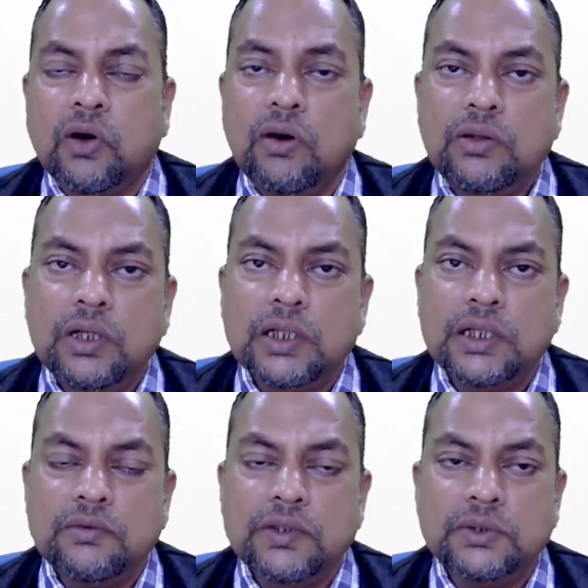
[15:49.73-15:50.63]
All the
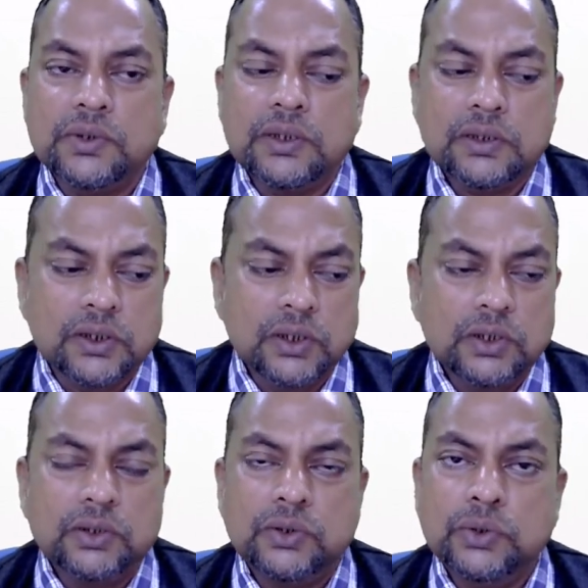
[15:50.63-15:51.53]
individuals
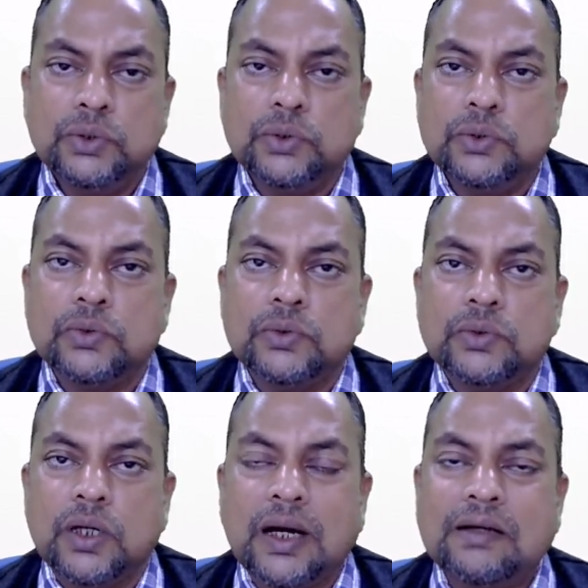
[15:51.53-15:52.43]
do
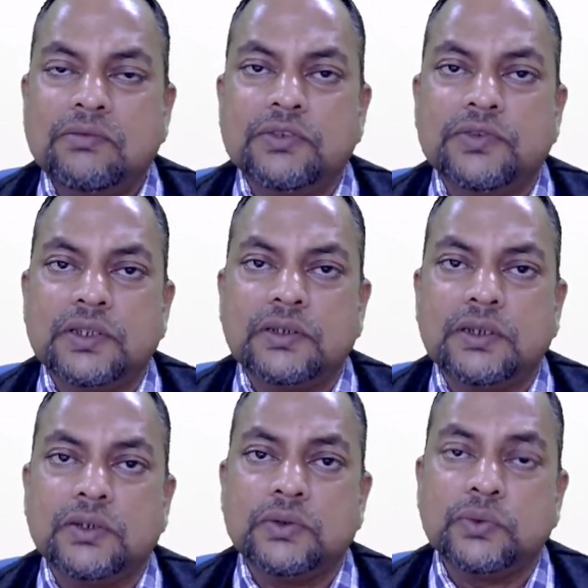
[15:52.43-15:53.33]
have
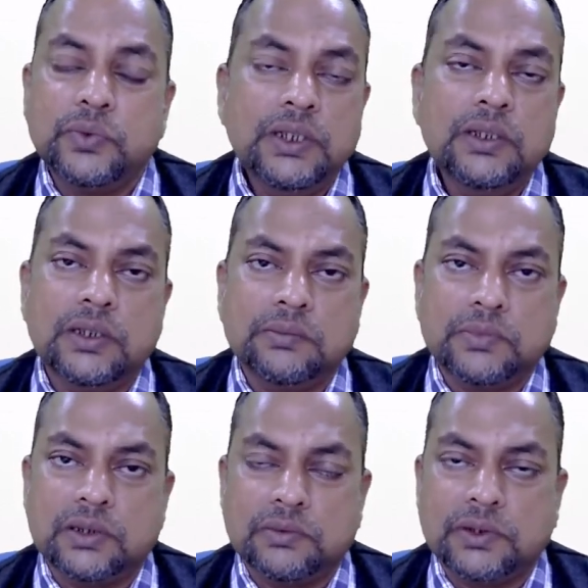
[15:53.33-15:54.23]
differences within
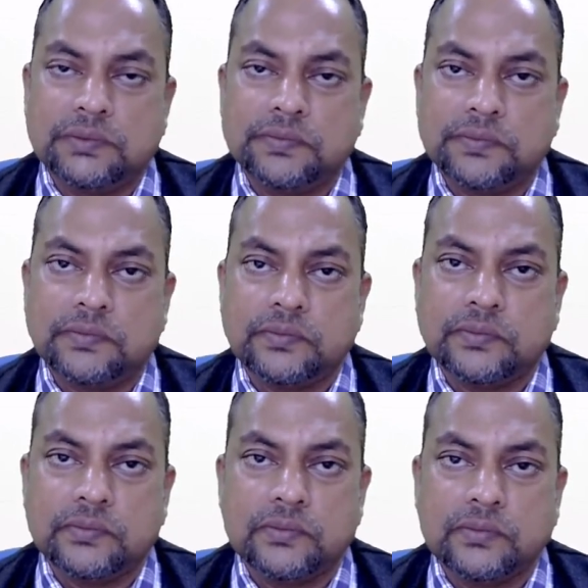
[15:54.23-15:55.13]
themselves.
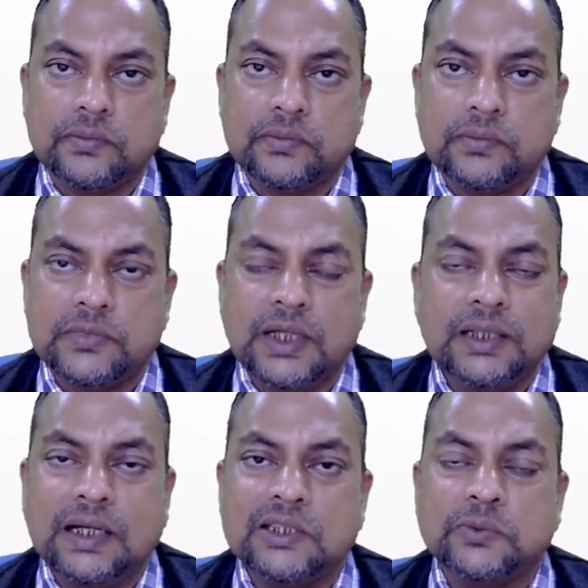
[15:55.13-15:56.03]

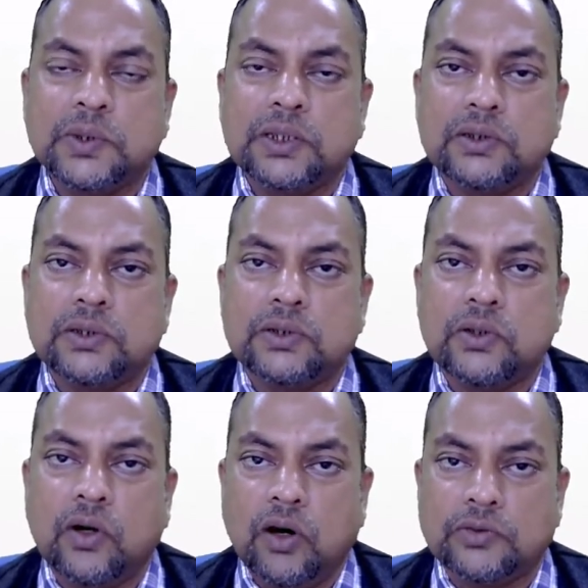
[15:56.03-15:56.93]
And that is
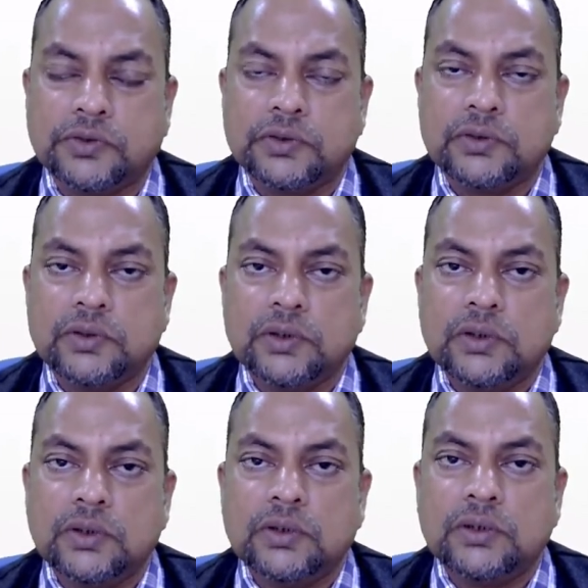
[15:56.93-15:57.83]
because of
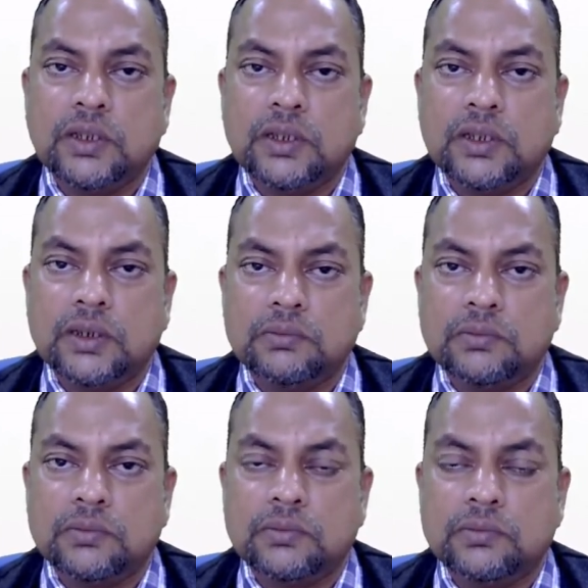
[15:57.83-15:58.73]
the
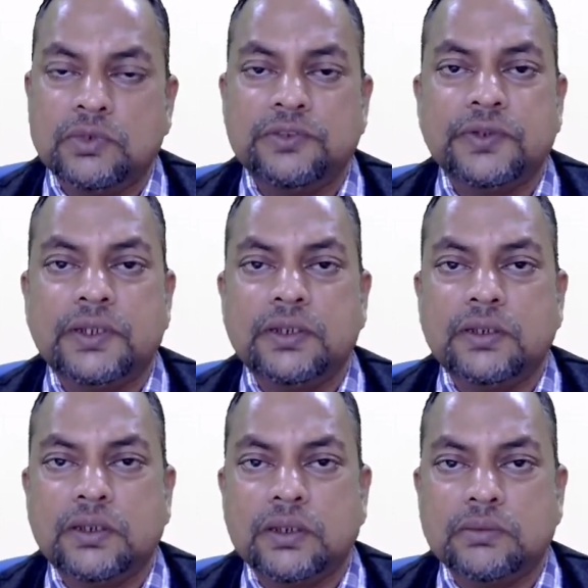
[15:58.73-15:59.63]

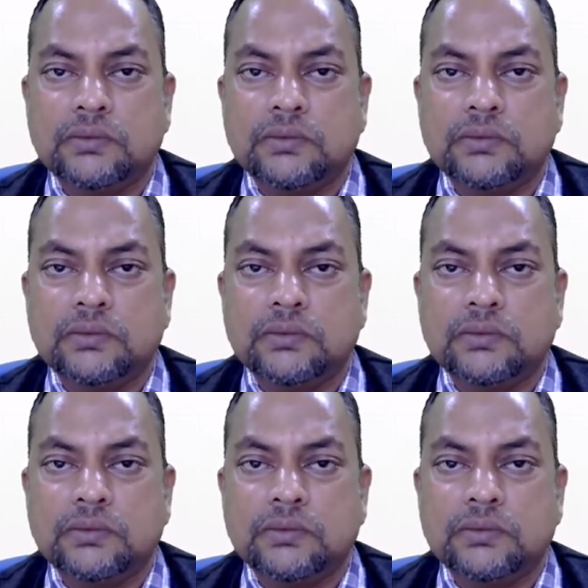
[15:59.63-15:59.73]
different